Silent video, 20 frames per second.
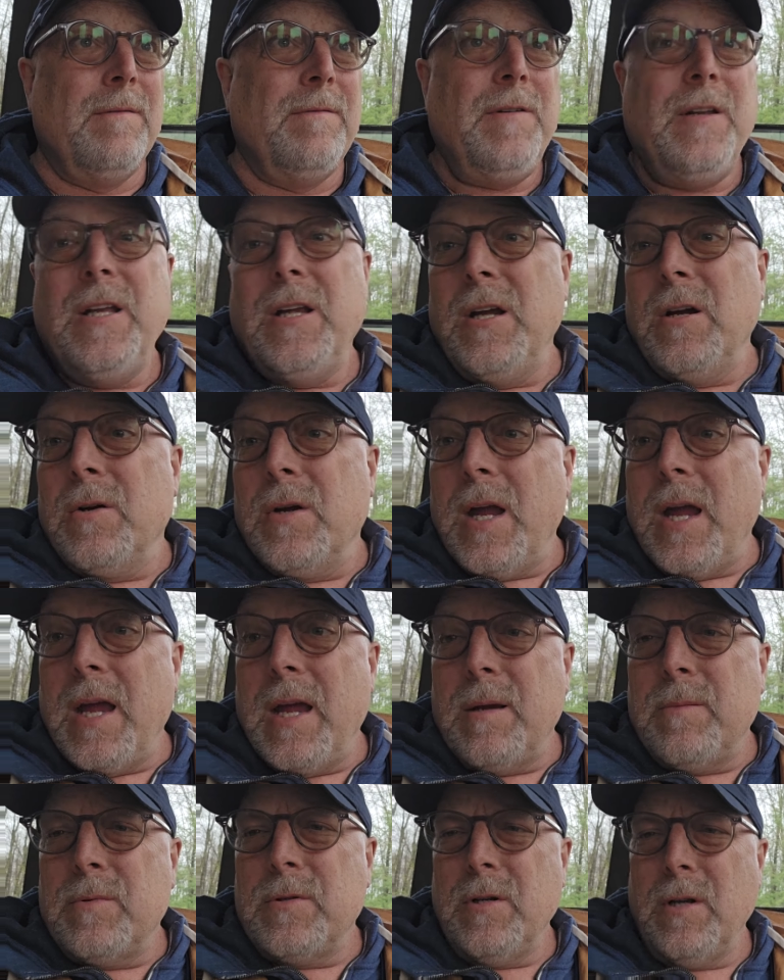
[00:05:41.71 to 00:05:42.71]
video
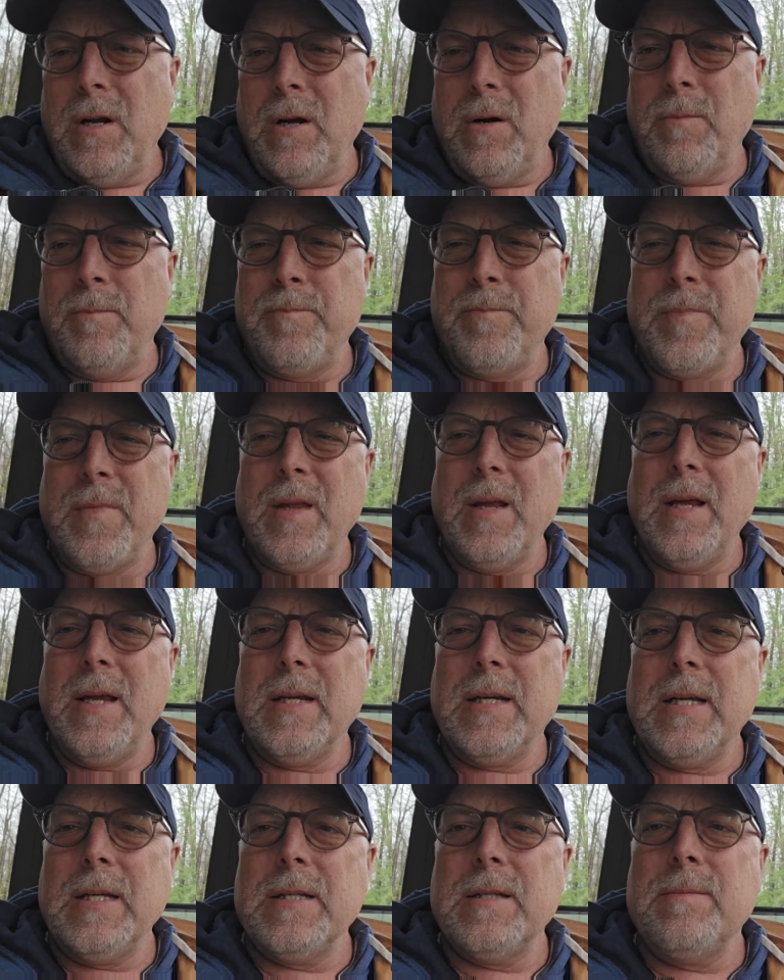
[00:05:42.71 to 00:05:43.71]
games, you know,
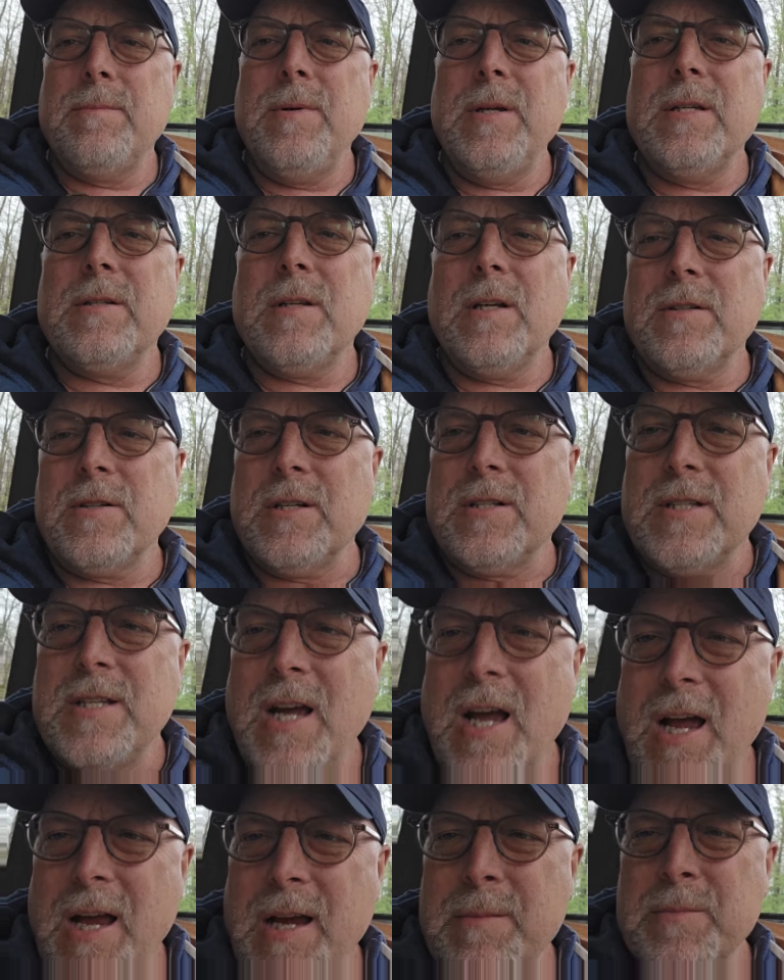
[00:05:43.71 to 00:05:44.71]
it can be such a
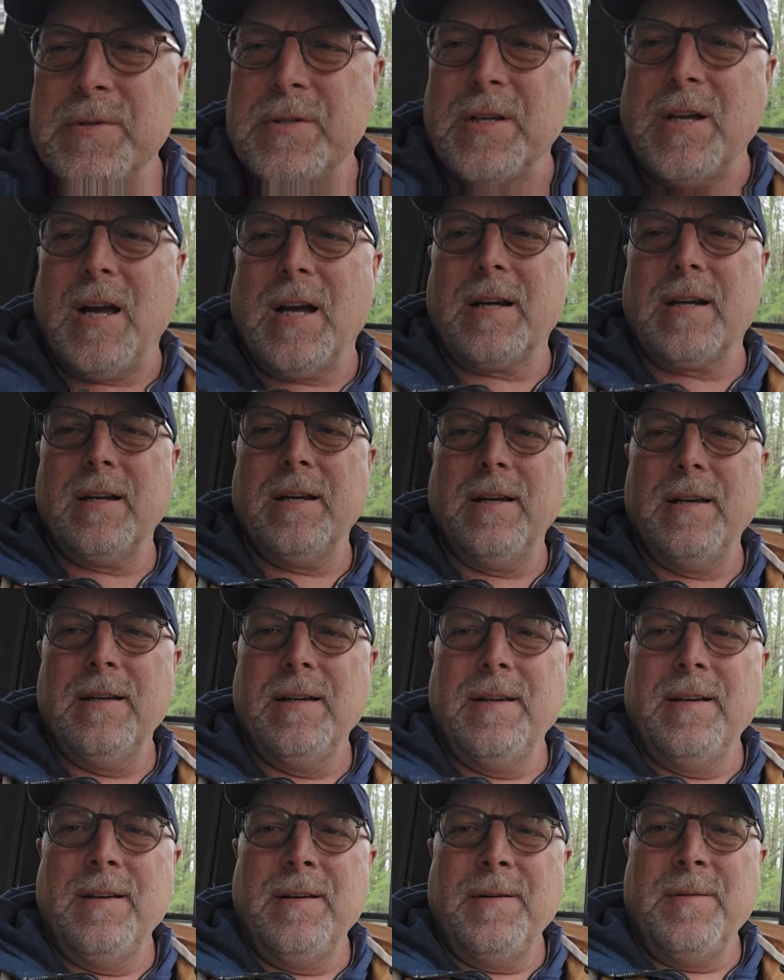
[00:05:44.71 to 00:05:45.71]
time suck,
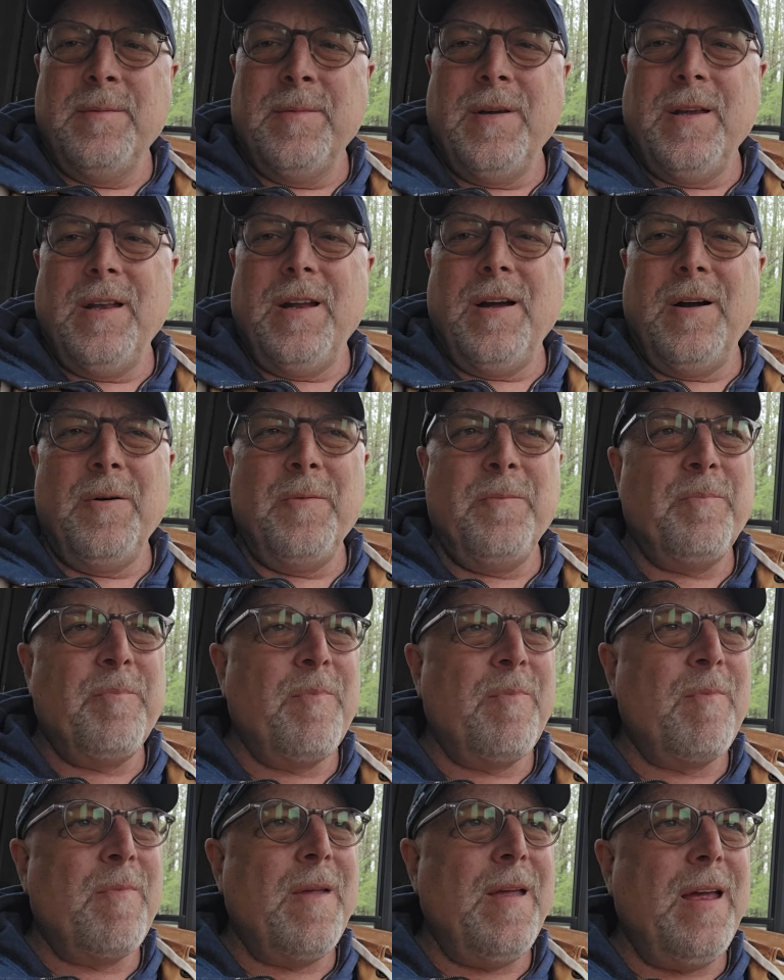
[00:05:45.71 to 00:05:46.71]
you know,
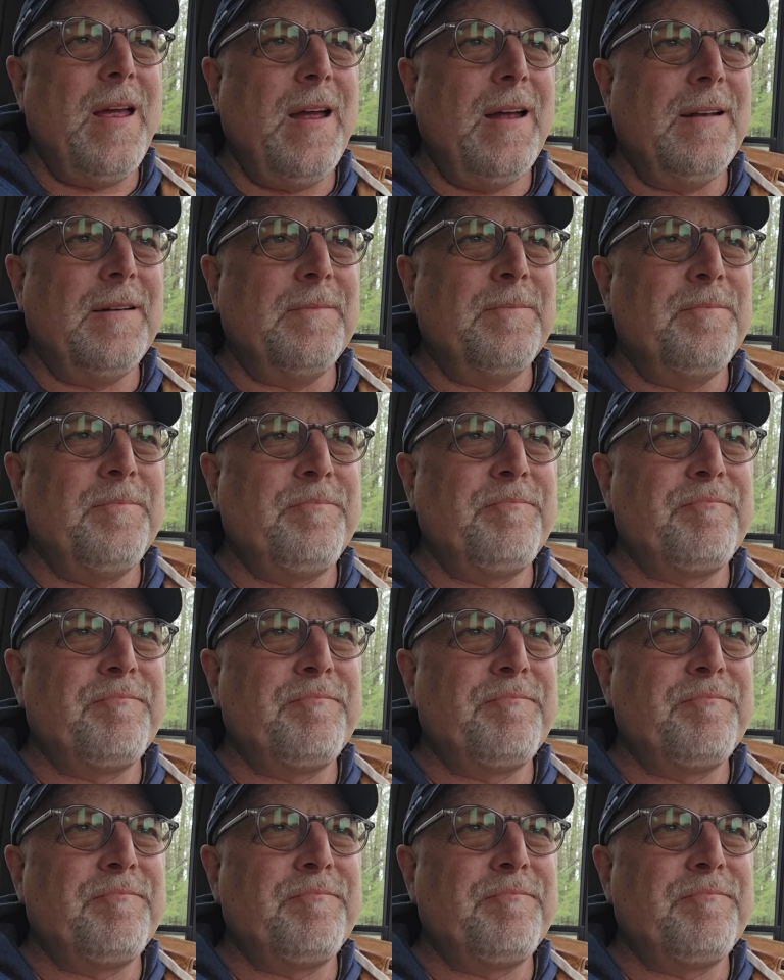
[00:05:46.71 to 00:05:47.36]
and